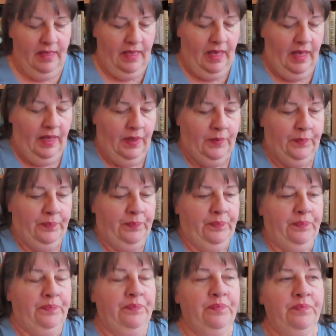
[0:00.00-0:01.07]

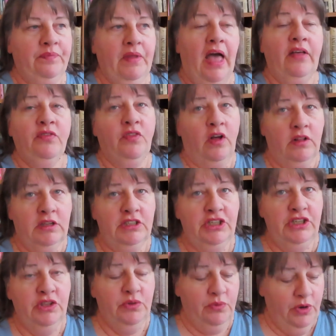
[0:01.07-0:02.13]

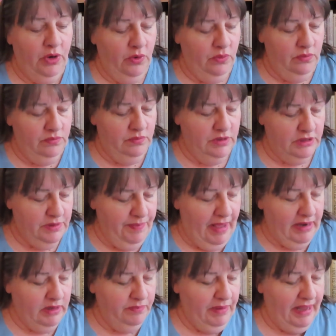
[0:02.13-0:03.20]
Anthology Throw. So it's a
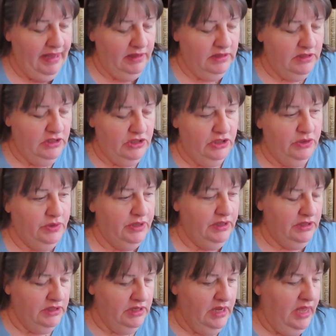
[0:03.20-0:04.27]
pattern by Helen
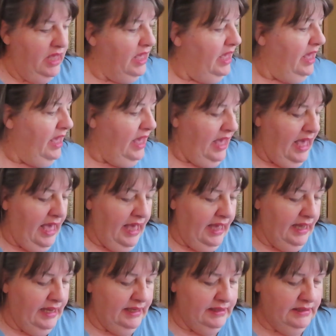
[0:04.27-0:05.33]
Stewart,
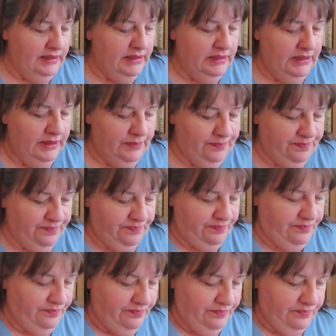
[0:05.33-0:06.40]
and
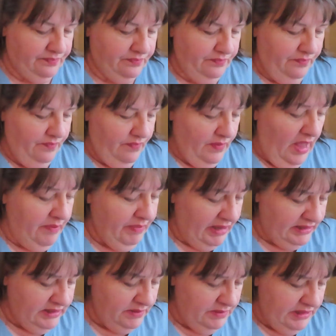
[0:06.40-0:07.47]
I
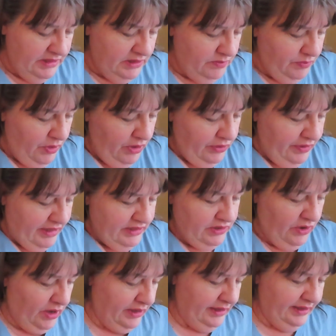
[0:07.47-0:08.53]
made some decent progress
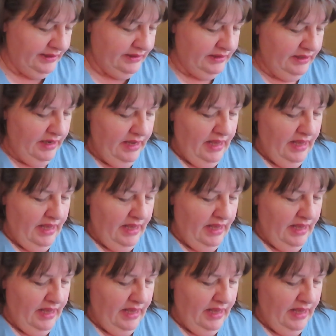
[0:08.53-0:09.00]
on it.